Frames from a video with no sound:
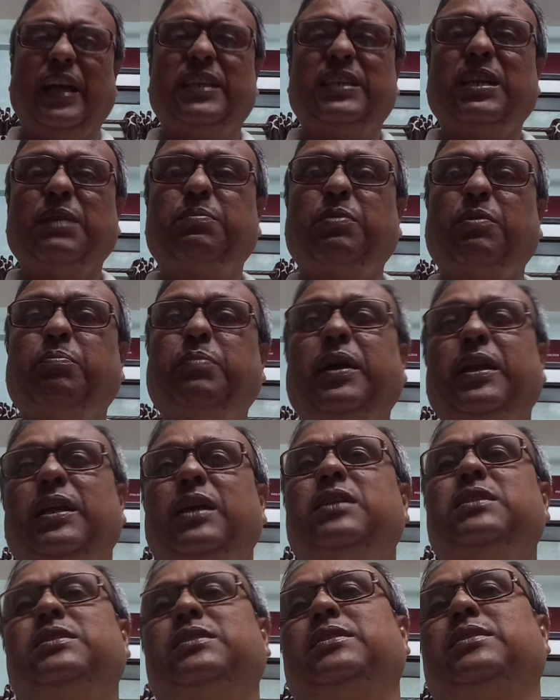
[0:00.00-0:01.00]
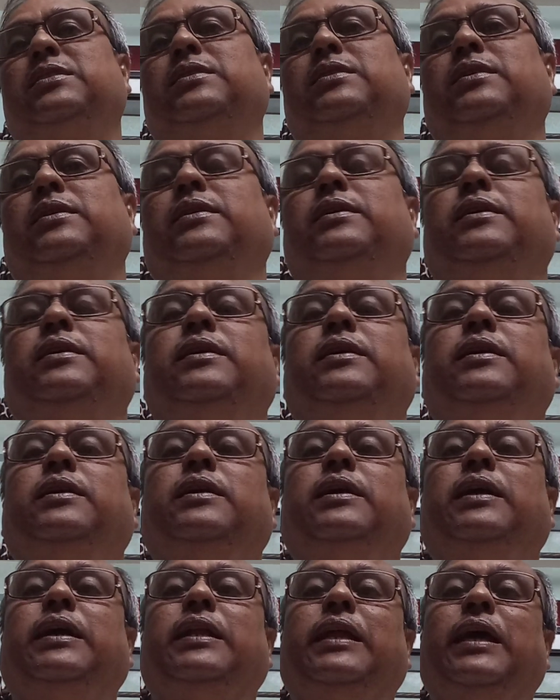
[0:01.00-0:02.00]
light type of barriers
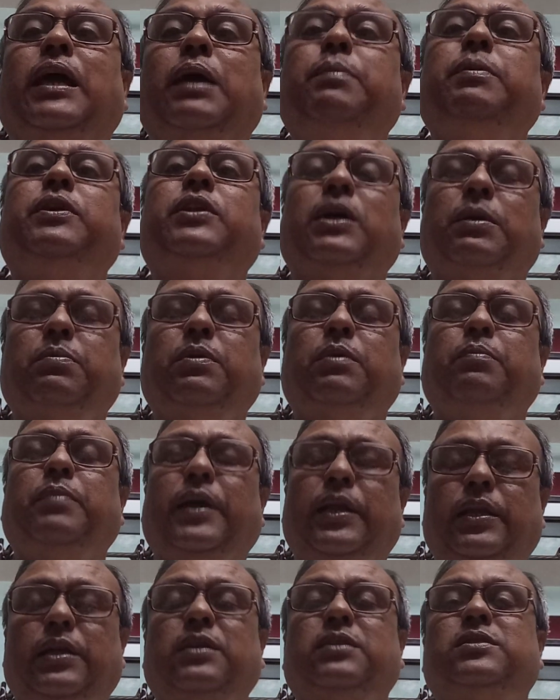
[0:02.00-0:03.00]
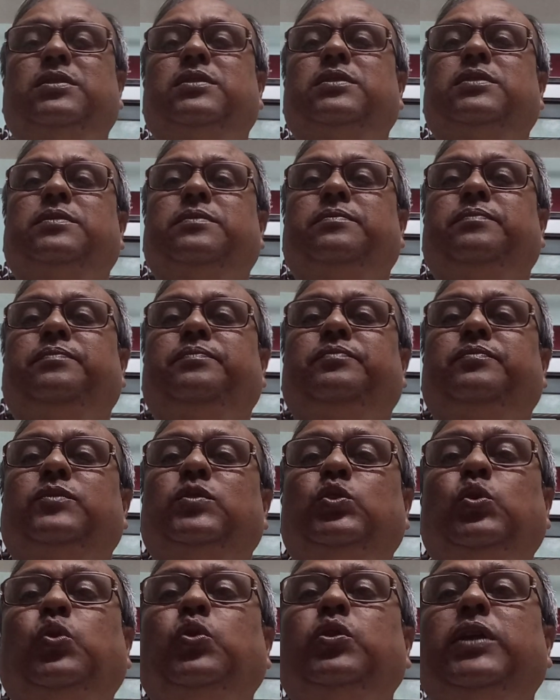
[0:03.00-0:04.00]
and heavy type of barriers
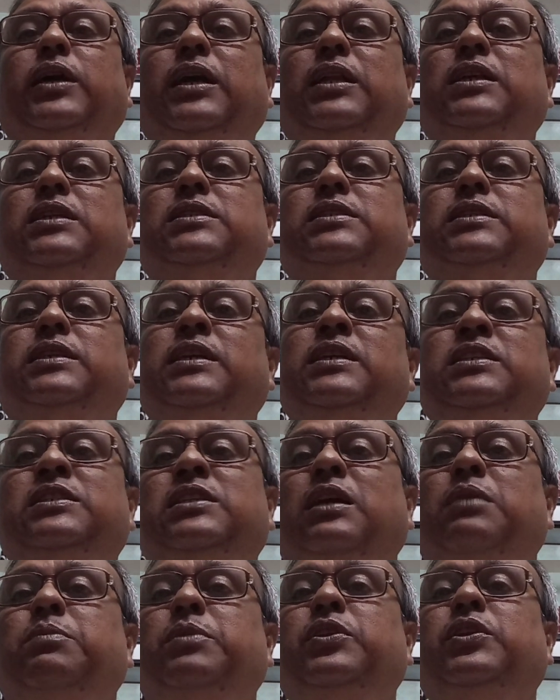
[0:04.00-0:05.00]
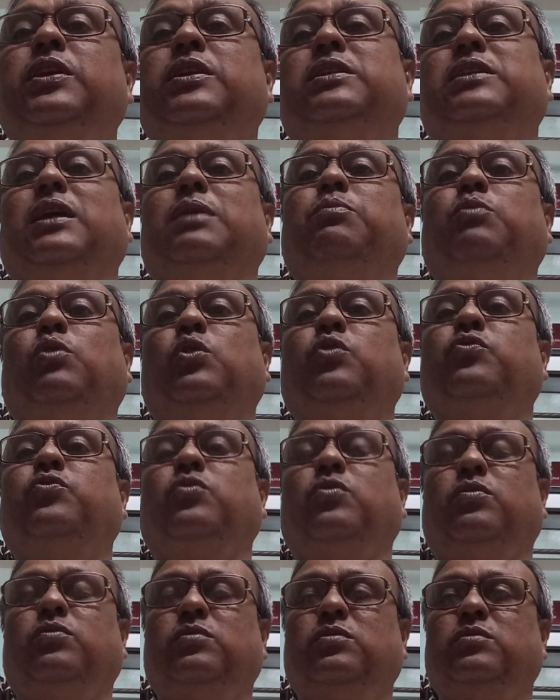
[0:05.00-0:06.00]
though there is intermediate type
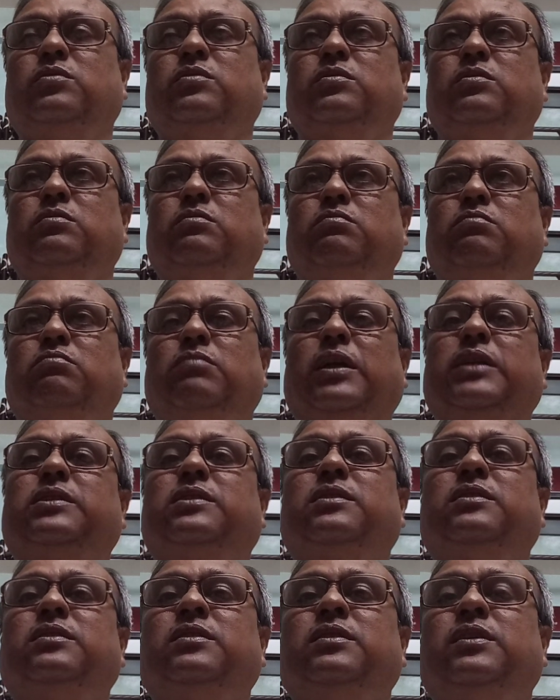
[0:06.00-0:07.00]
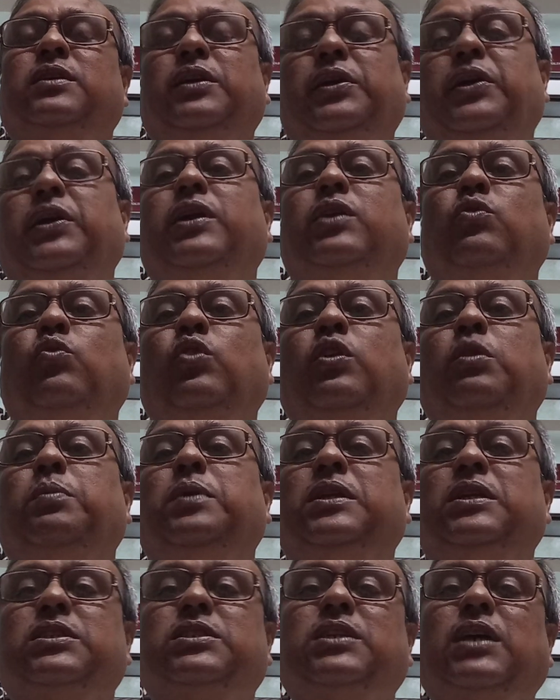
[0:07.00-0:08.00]
also but here we will
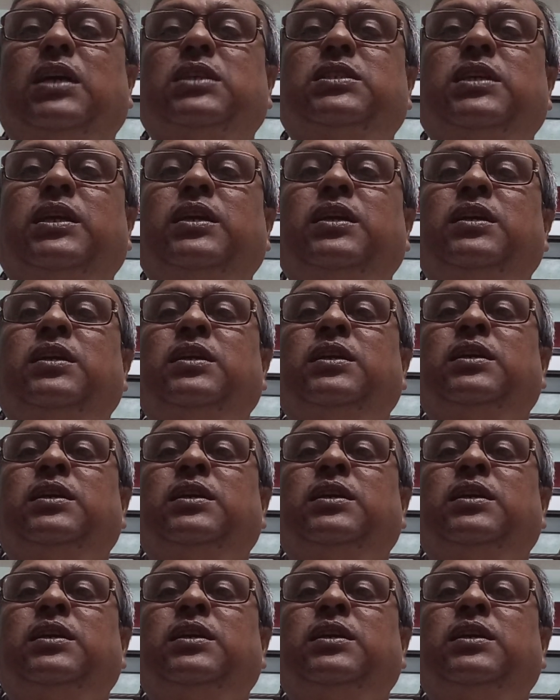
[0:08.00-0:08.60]
be discussing